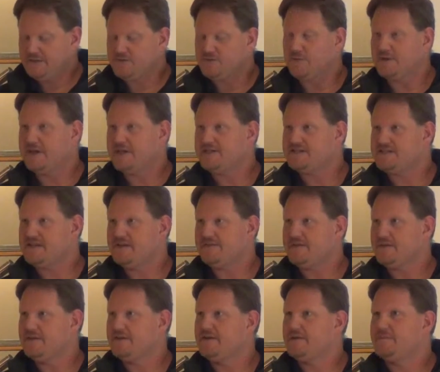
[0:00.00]

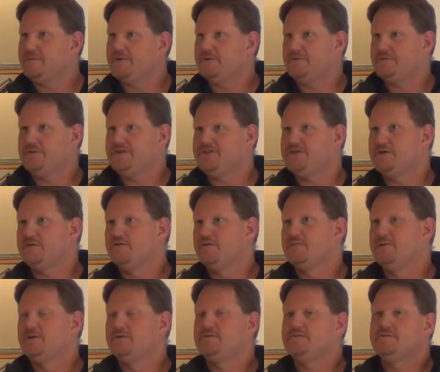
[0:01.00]
27 of them are
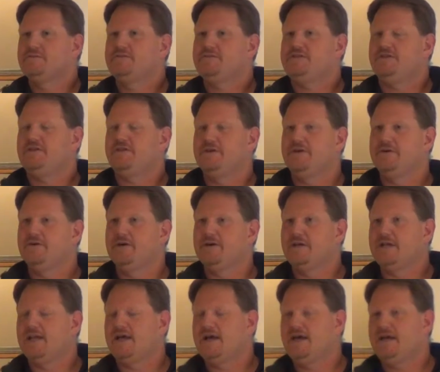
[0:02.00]
reservable, so you can go
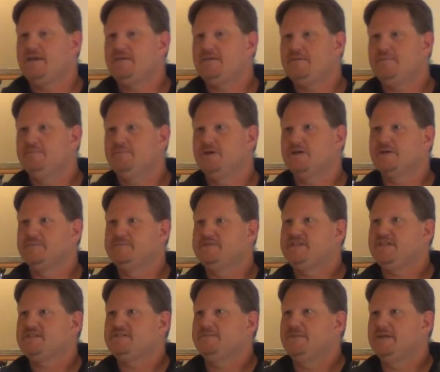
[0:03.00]
online, book it 6